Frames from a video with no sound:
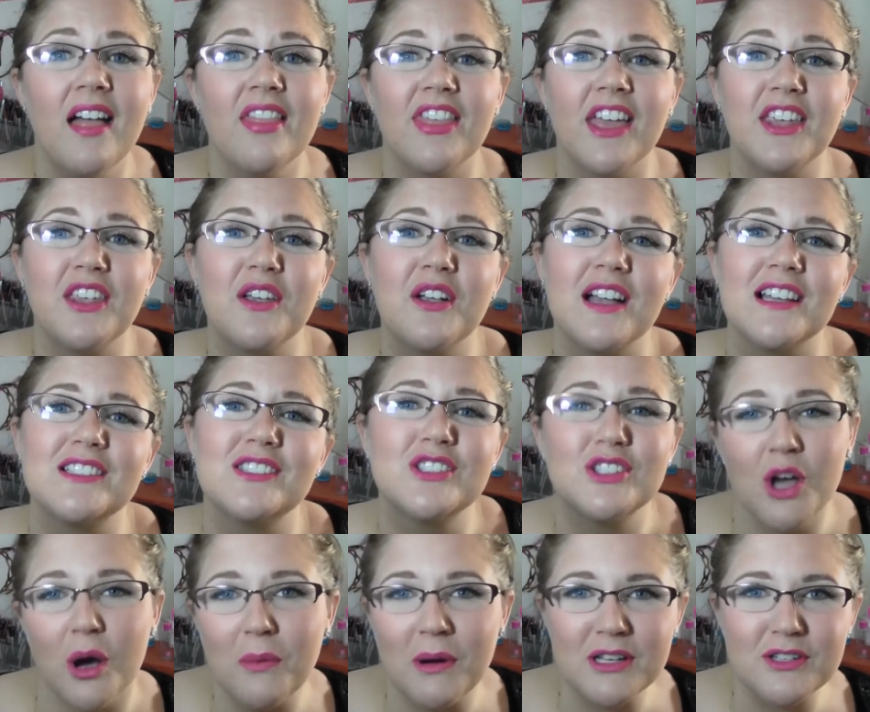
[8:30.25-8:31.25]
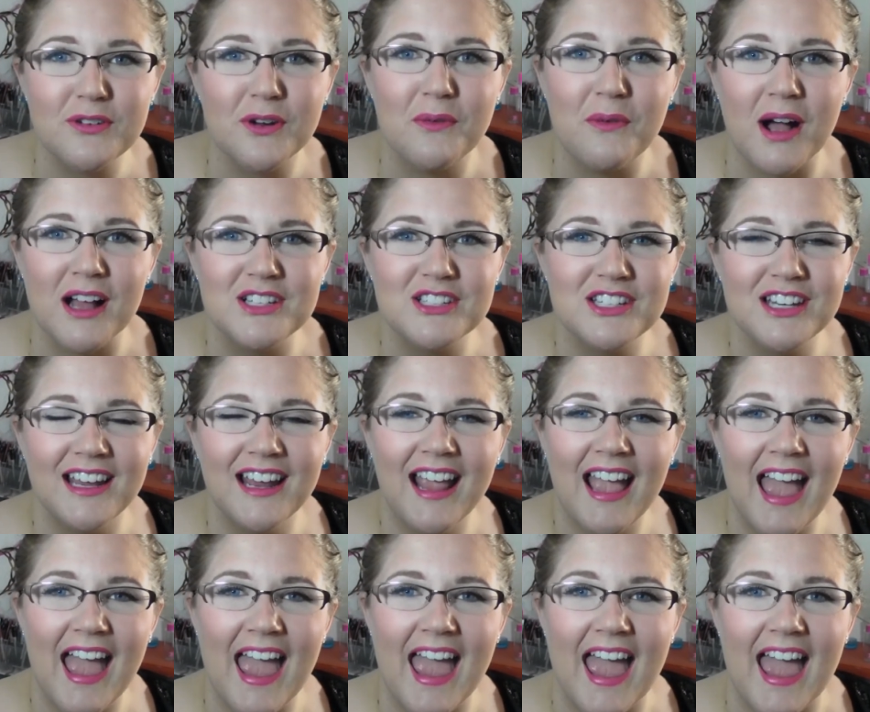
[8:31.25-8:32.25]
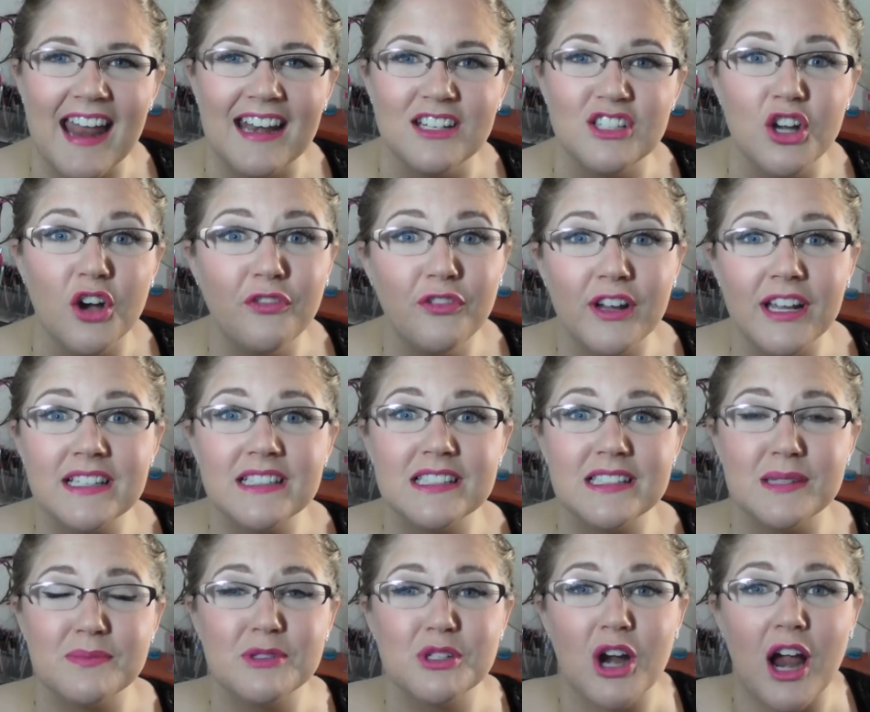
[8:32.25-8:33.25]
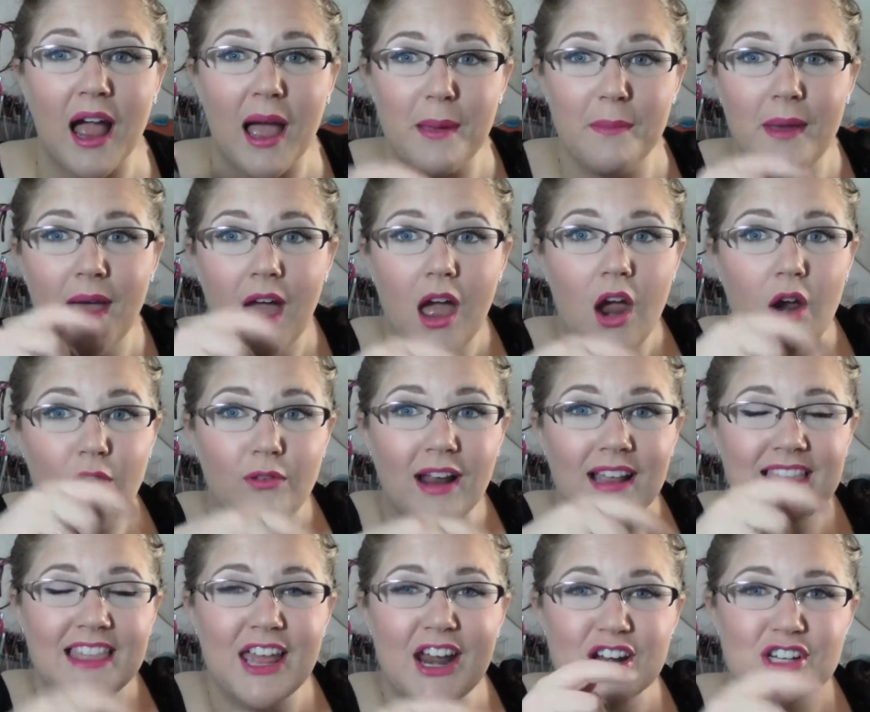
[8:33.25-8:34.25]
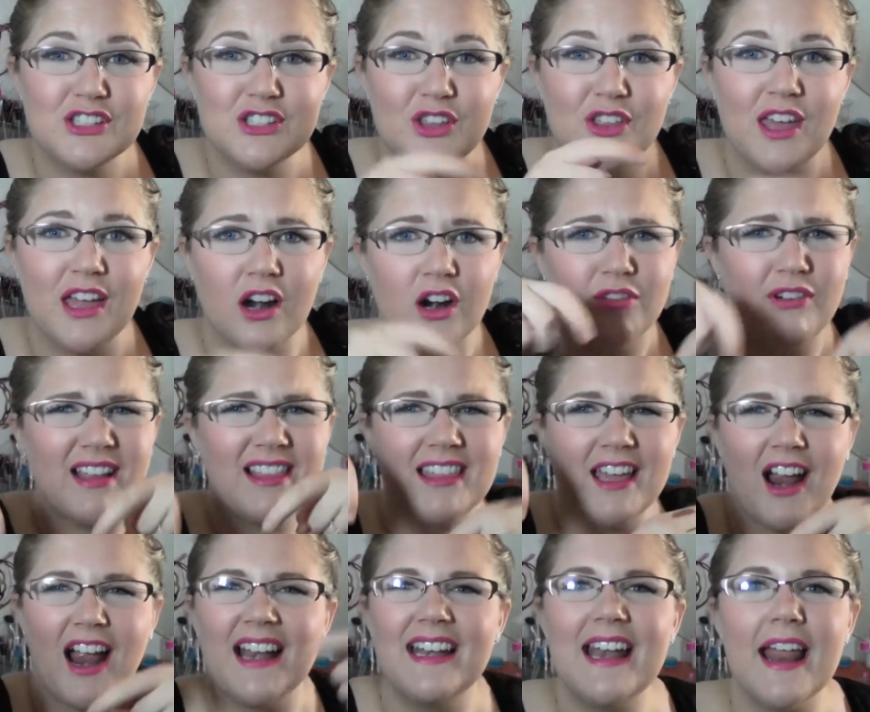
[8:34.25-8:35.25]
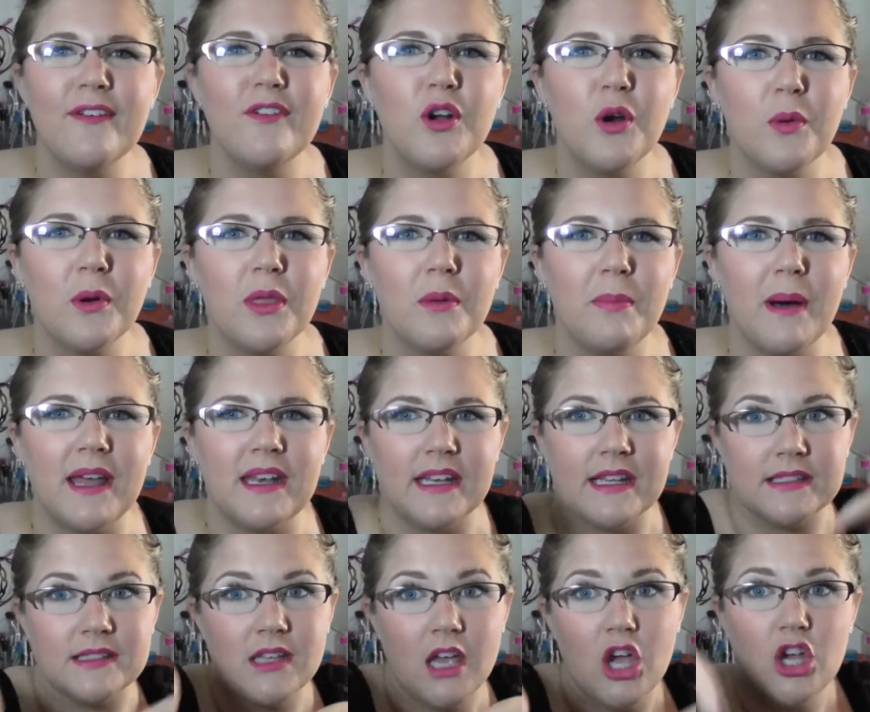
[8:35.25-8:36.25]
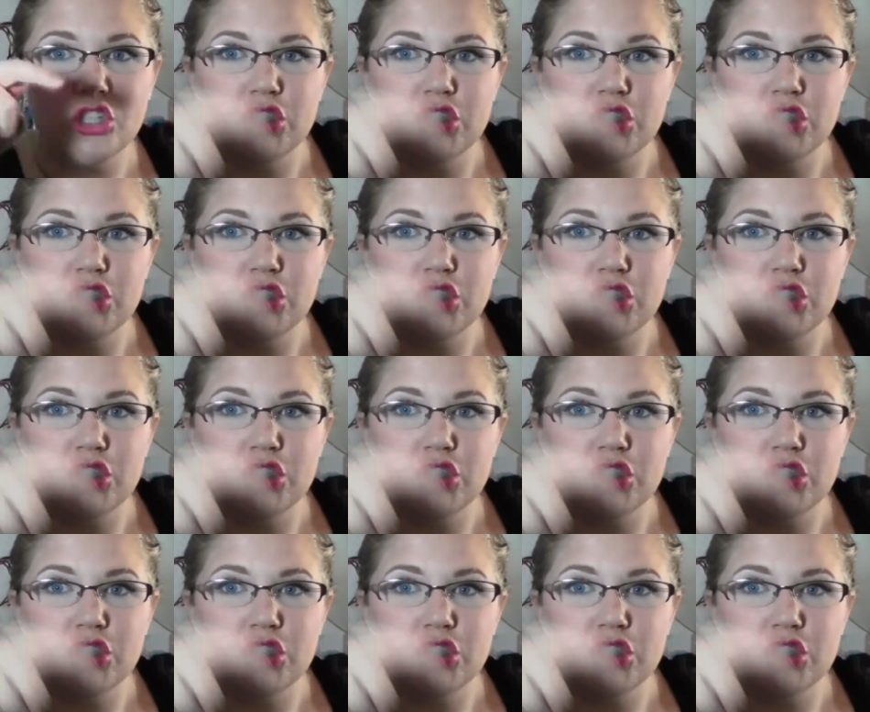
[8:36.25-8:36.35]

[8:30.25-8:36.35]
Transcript: Thank you guys so much for watching and don't forget to subscribe right there so that, or right there, I never know where the button is.